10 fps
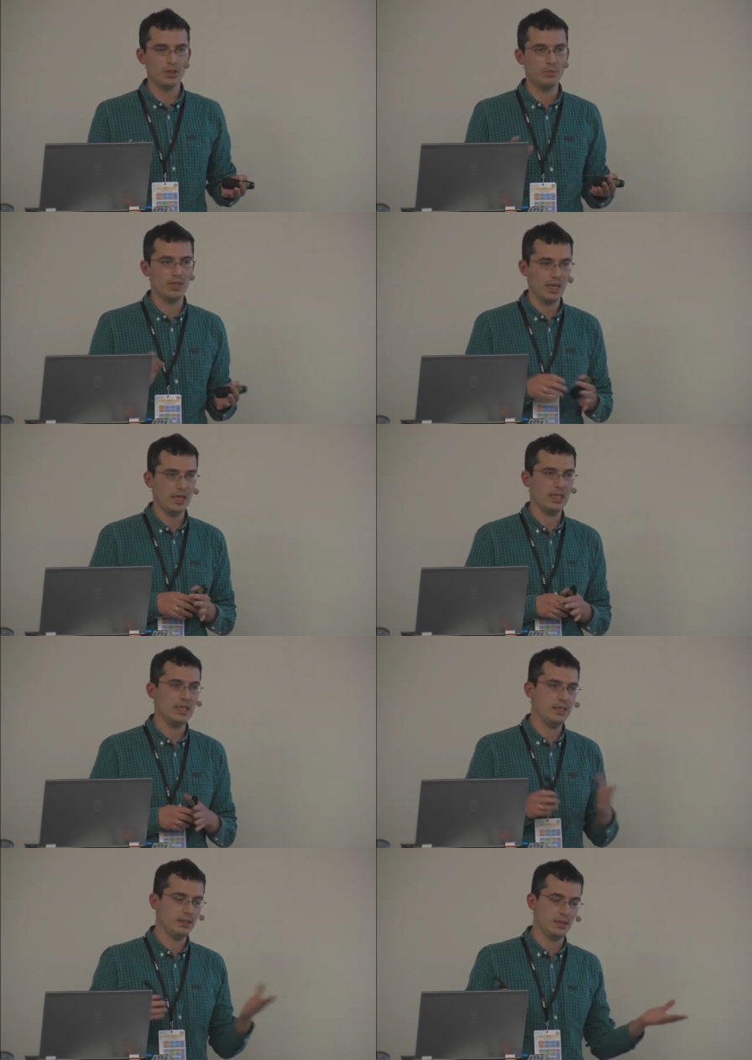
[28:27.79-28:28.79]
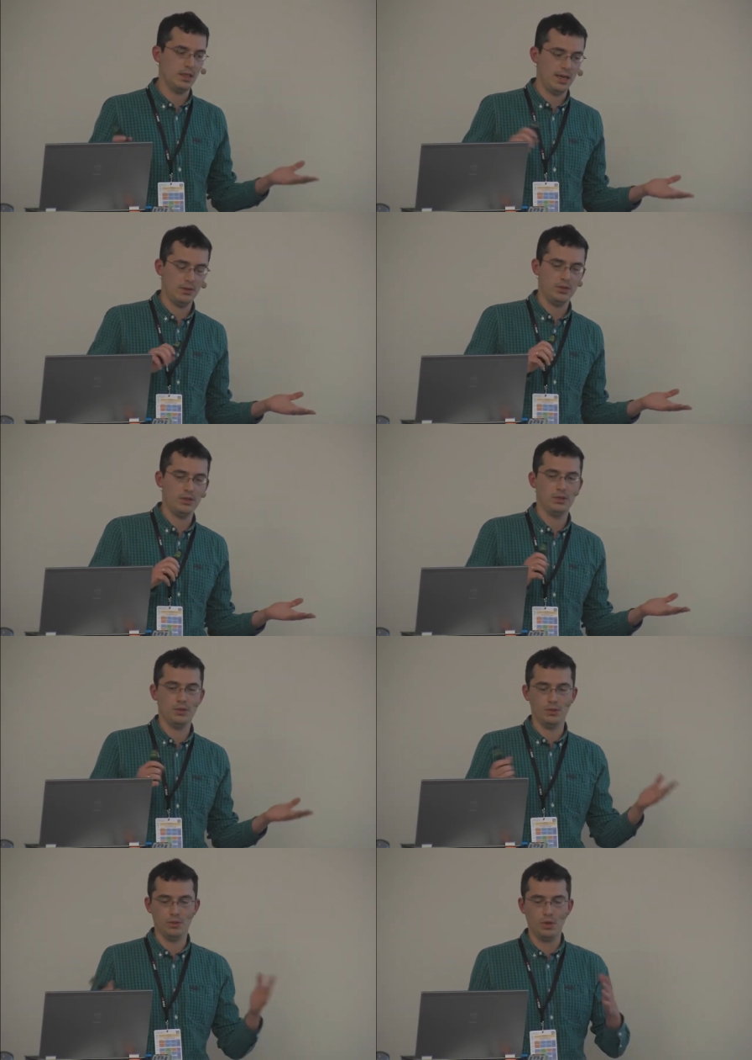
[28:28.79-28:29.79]
but that at least allows you
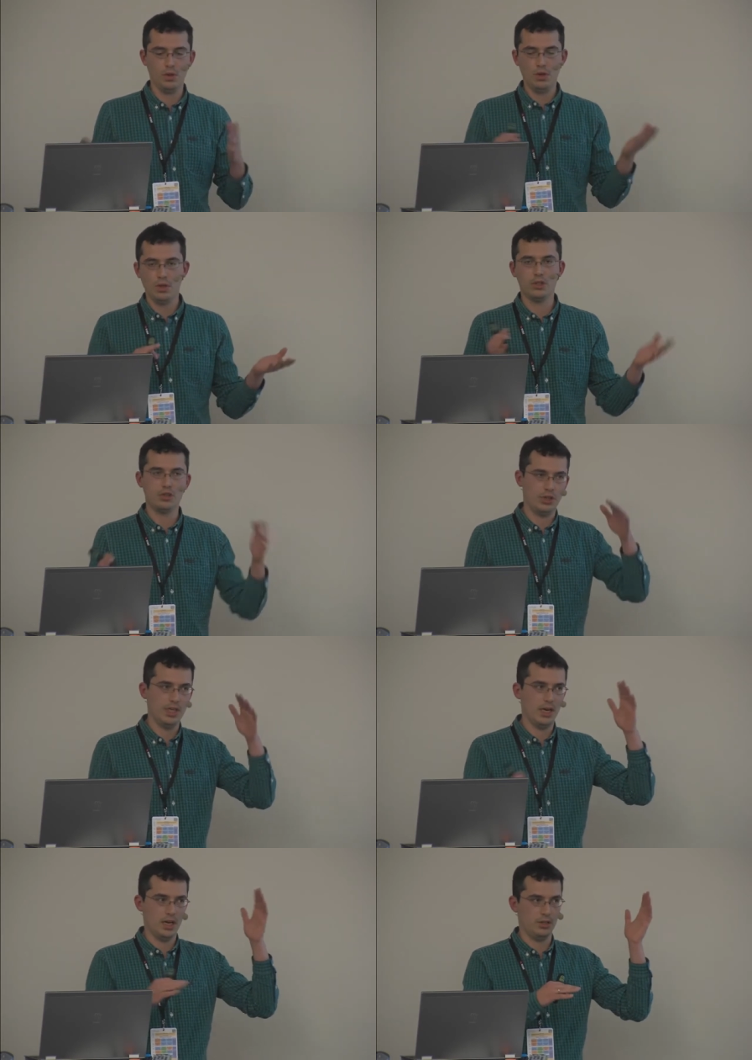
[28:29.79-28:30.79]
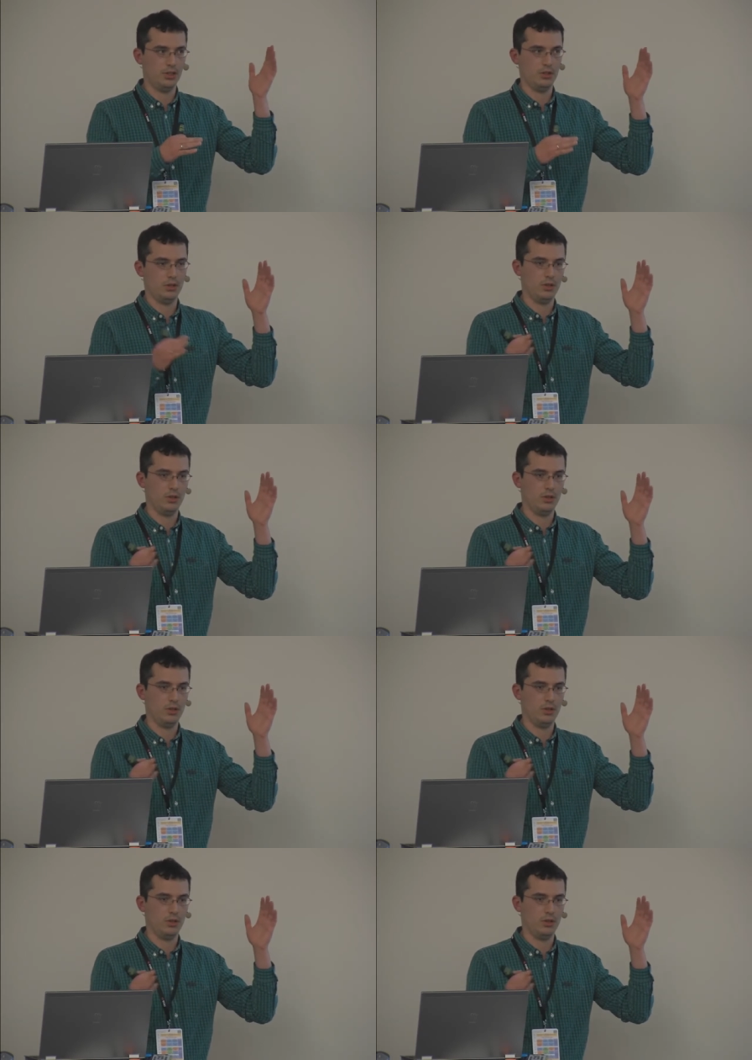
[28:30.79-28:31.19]
to triage,